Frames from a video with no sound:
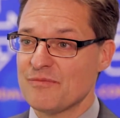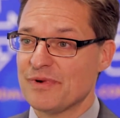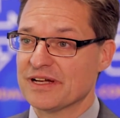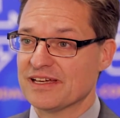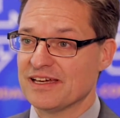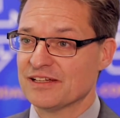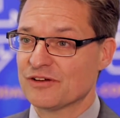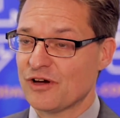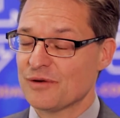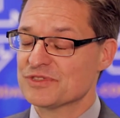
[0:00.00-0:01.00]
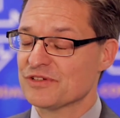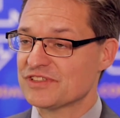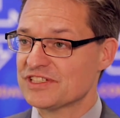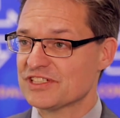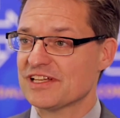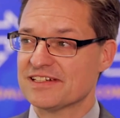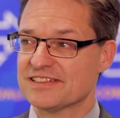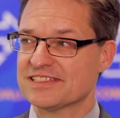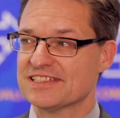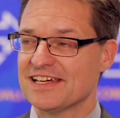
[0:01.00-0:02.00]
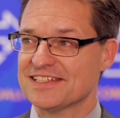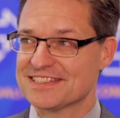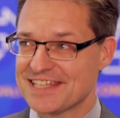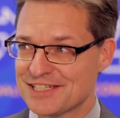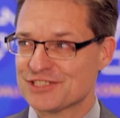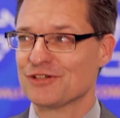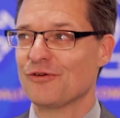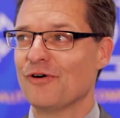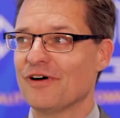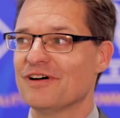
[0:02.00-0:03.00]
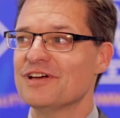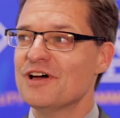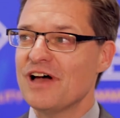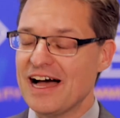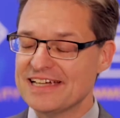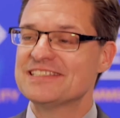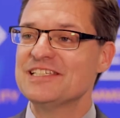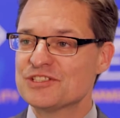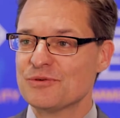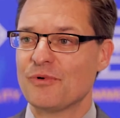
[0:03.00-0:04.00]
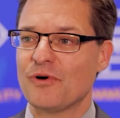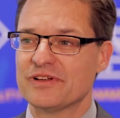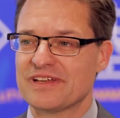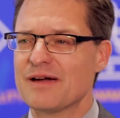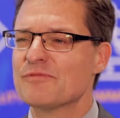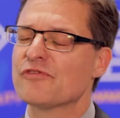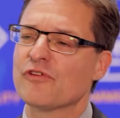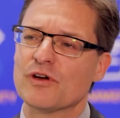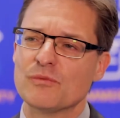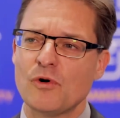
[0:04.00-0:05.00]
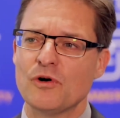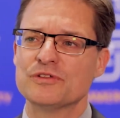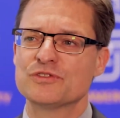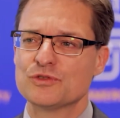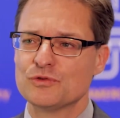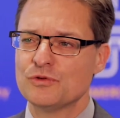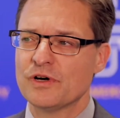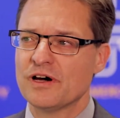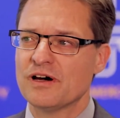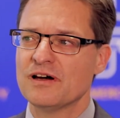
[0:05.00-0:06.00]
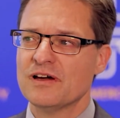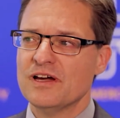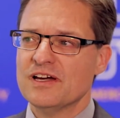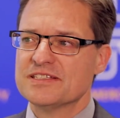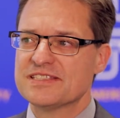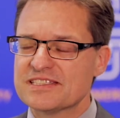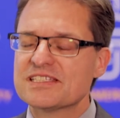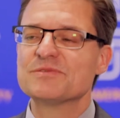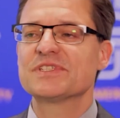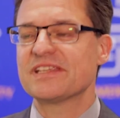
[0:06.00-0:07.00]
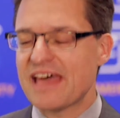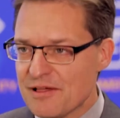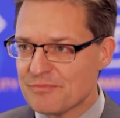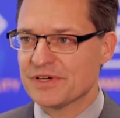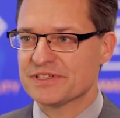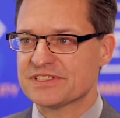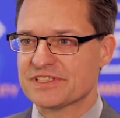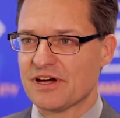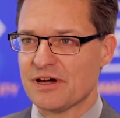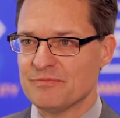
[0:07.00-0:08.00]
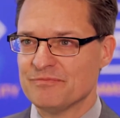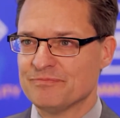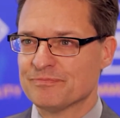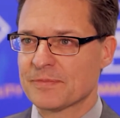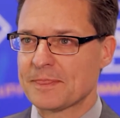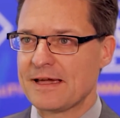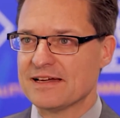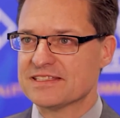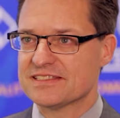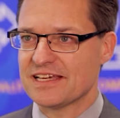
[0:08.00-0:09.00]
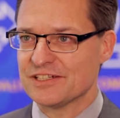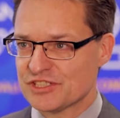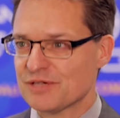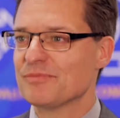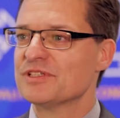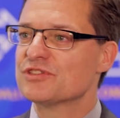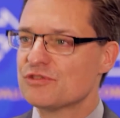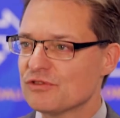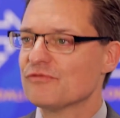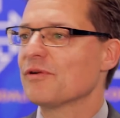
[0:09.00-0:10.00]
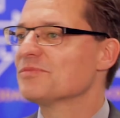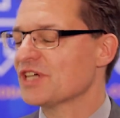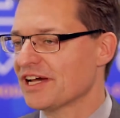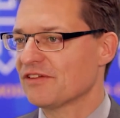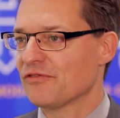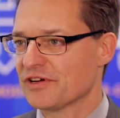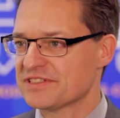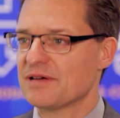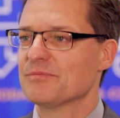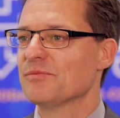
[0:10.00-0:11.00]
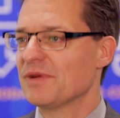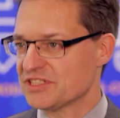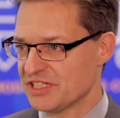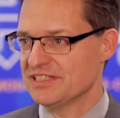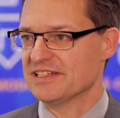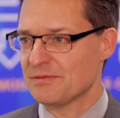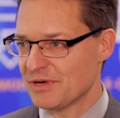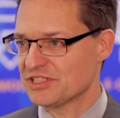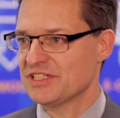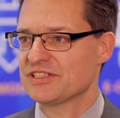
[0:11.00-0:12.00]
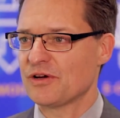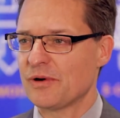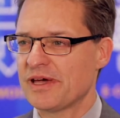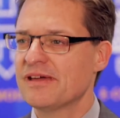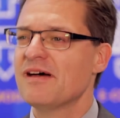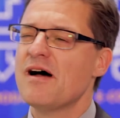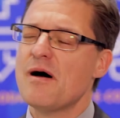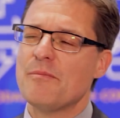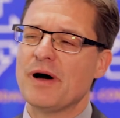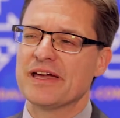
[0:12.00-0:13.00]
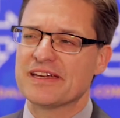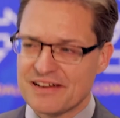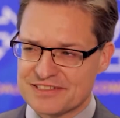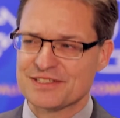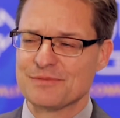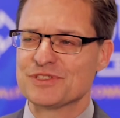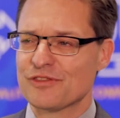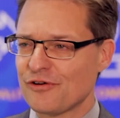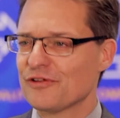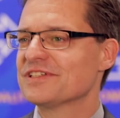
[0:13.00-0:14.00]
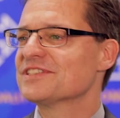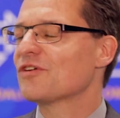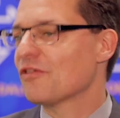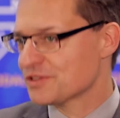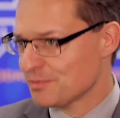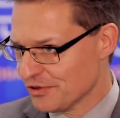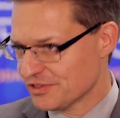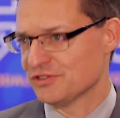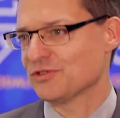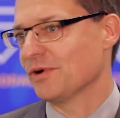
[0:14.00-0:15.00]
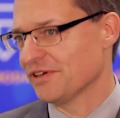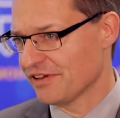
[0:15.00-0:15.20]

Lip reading: but in terms of digitalization or IT support, I'm referring more to systems that help us send shipments to and from China, for example, in a much easier way, by customs authorities correspondent to one